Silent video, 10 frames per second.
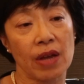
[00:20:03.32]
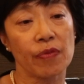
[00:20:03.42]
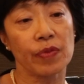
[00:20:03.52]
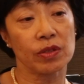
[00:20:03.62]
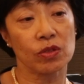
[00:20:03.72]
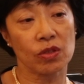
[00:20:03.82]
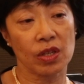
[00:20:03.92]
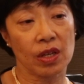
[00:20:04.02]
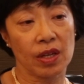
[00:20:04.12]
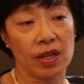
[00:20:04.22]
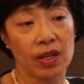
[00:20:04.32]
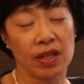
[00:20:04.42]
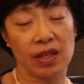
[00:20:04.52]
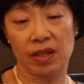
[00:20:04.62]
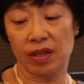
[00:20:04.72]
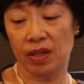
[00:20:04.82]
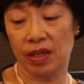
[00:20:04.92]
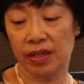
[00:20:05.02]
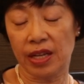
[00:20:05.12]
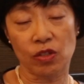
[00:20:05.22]
of effort
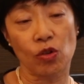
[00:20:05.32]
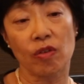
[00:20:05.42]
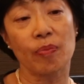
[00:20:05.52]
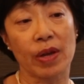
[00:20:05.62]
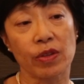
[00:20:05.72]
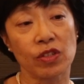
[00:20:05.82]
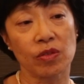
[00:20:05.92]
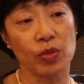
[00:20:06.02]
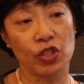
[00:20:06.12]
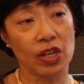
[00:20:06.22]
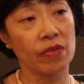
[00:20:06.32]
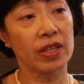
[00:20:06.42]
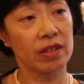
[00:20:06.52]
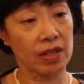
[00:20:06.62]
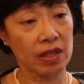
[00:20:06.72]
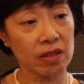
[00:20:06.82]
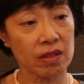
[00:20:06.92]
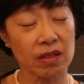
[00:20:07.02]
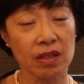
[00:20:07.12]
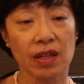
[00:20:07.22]
against a novel pathogen which never hits
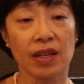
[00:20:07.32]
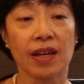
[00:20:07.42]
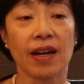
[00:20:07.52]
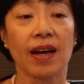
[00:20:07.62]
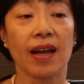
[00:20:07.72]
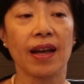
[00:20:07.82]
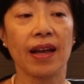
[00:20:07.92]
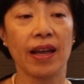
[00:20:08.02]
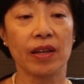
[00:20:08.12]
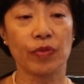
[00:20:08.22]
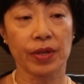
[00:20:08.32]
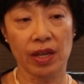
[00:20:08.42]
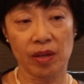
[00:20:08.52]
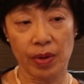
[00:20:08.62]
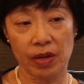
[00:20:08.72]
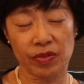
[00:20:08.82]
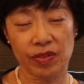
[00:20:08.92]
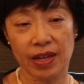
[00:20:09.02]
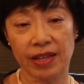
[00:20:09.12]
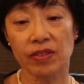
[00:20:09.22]
us, and forget about
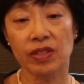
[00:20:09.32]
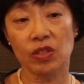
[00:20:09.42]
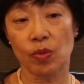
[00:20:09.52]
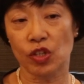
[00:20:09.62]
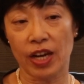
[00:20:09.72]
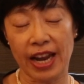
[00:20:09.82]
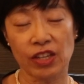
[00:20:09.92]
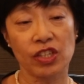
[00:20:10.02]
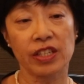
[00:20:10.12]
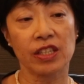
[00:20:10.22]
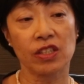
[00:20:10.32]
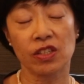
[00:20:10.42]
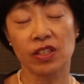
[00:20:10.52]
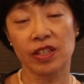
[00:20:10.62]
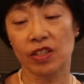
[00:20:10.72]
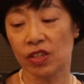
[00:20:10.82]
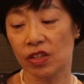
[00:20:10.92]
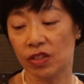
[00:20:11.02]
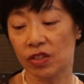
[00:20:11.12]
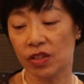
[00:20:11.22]
other things which are actually
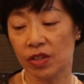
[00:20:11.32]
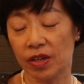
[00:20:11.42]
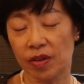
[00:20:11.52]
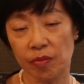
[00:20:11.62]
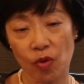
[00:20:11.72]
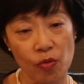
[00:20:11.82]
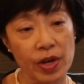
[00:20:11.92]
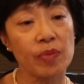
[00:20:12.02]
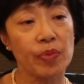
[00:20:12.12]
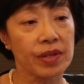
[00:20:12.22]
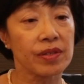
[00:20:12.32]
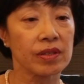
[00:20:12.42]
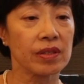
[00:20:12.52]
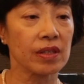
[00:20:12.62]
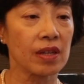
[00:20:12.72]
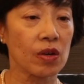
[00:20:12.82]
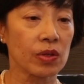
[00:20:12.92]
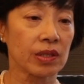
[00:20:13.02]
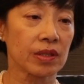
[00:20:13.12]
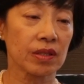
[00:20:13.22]
already present in
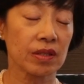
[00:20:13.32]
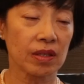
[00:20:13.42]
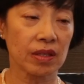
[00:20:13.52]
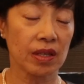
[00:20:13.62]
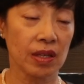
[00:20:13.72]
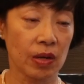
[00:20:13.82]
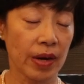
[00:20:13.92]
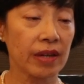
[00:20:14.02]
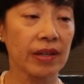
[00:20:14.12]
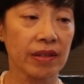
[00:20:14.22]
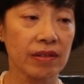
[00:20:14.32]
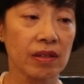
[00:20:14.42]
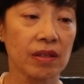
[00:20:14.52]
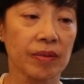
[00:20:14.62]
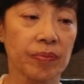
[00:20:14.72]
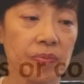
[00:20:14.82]
our healthcare setting.